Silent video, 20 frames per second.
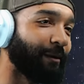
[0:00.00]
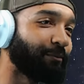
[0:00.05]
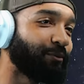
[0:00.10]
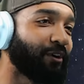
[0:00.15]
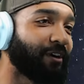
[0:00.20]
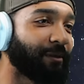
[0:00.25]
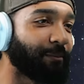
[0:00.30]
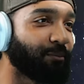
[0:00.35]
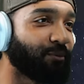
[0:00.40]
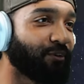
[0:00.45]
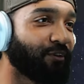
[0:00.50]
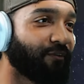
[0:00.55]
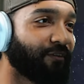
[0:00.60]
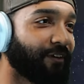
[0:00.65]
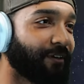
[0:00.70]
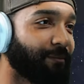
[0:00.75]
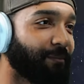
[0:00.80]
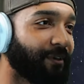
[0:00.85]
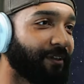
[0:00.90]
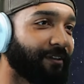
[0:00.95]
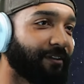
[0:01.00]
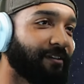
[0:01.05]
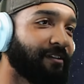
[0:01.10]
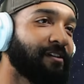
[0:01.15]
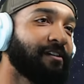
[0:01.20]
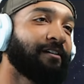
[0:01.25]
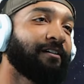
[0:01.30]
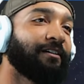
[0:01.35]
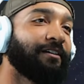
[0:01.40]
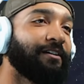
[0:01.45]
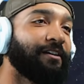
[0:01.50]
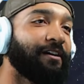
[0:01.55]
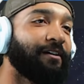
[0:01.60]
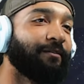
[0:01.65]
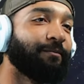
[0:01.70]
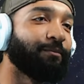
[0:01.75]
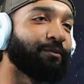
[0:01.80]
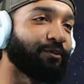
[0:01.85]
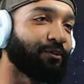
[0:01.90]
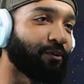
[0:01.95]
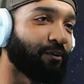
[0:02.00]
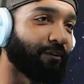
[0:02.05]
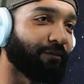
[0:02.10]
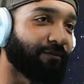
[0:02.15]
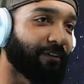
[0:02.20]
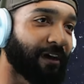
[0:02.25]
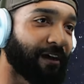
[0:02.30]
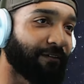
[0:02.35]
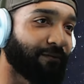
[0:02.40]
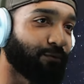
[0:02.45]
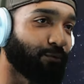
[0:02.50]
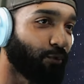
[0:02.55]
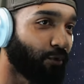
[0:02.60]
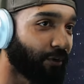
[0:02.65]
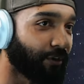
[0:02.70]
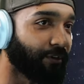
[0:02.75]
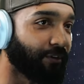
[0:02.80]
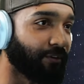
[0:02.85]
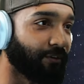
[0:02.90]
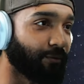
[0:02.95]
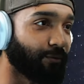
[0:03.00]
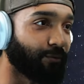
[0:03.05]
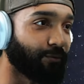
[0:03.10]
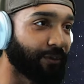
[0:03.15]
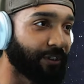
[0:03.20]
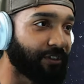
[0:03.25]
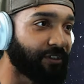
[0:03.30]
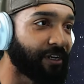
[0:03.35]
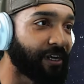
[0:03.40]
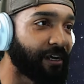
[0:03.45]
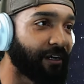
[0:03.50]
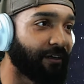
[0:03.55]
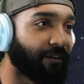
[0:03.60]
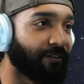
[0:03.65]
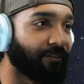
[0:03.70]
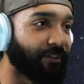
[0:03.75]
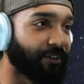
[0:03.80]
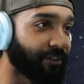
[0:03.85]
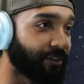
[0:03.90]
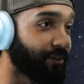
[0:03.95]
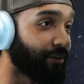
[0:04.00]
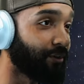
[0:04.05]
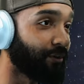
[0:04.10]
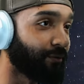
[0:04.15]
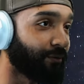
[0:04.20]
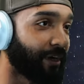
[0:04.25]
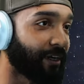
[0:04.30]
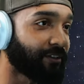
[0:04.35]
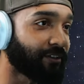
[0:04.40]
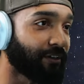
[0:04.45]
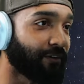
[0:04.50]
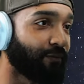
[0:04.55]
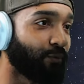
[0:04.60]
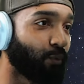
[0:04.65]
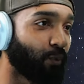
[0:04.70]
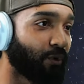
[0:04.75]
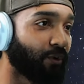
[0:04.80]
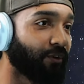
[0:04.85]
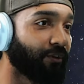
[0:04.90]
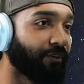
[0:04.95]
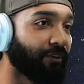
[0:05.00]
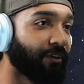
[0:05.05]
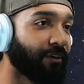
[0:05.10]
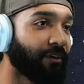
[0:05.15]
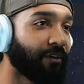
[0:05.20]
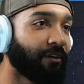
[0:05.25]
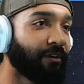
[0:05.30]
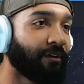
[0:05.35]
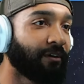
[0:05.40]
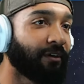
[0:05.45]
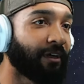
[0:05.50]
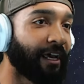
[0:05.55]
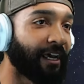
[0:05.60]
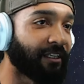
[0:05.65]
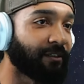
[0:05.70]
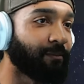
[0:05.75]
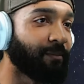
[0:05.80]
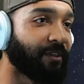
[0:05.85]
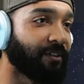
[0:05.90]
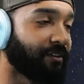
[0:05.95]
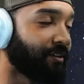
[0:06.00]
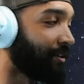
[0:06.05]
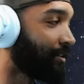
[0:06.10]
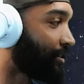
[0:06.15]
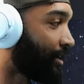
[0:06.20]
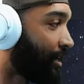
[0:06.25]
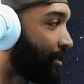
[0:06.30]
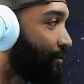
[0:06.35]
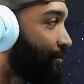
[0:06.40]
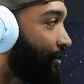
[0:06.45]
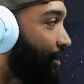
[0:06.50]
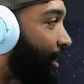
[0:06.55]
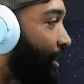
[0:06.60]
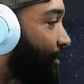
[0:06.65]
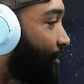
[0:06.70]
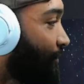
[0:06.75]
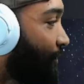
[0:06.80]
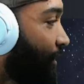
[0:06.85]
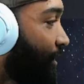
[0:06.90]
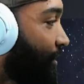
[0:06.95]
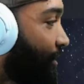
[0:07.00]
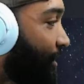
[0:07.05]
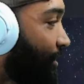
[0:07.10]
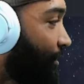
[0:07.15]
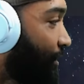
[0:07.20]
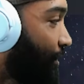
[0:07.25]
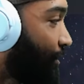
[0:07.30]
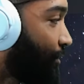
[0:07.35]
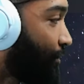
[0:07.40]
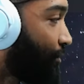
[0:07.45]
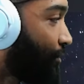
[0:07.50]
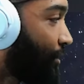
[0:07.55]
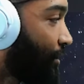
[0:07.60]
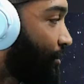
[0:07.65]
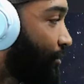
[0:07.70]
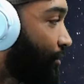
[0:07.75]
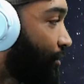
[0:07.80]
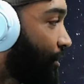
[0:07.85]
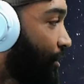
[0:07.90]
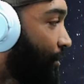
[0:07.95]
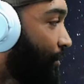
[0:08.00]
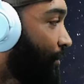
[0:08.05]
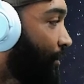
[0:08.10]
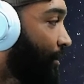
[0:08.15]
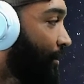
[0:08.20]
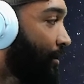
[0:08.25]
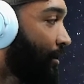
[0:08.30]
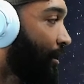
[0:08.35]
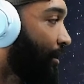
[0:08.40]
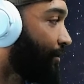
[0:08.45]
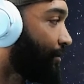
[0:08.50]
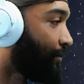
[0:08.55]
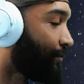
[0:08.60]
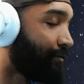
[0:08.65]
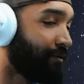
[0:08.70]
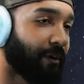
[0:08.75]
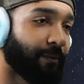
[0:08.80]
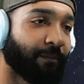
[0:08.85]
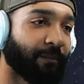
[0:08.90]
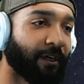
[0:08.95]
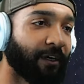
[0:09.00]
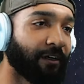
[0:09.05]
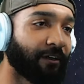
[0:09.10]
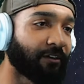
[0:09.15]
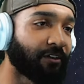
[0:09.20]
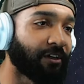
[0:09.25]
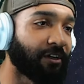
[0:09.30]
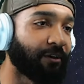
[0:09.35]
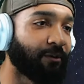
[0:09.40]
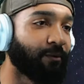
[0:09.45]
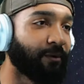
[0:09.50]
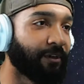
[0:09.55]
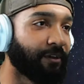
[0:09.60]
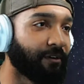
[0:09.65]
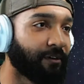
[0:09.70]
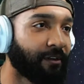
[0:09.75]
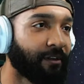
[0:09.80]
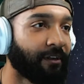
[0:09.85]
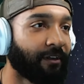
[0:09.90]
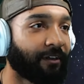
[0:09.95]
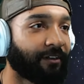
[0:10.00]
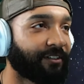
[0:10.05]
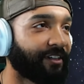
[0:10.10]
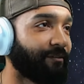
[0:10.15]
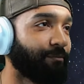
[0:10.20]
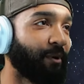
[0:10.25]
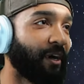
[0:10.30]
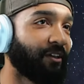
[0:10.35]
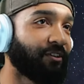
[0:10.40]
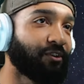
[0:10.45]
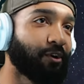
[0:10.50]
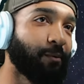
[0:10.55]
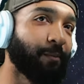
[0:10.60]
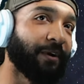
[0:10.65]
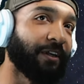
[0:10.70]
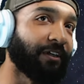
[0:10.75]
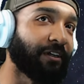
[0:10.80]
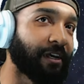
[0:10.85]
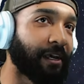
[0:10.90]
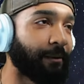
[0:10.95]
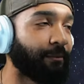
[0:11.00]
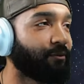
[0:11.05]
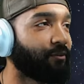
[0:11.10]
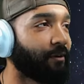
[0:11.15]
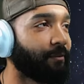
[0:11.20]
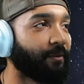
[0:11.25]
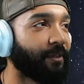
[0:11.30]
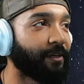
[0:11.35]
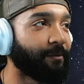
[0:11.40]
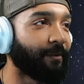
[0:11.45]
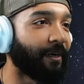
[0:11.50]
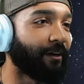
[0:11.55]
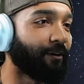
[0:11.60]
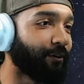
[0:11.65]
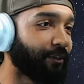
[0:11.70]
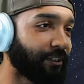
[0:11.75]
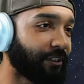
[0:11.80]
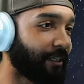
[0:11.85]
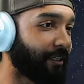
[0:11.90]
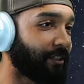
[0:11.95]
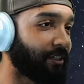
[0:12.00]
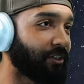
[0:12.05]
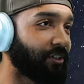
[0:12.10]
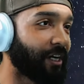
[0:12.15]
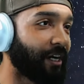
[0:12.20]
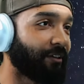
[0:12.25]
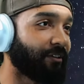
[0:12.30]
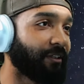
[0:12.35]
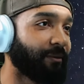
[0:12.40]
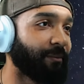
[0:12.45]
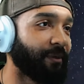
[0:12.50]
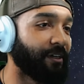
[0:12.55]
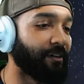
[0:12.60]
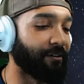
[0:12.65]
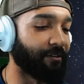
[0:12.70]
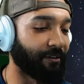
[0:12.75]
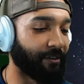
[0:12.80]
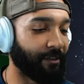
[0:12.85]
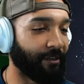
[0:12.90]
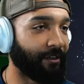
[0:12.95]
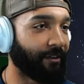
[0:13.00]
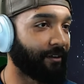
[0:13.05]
I'm trying to prove it, but you know, Persona 5 Royal Retail Digital Rest of World has been successfully activated. That's all I was trying to show from Kingwin. Because I've bought so many games from them, I always like to shout them out.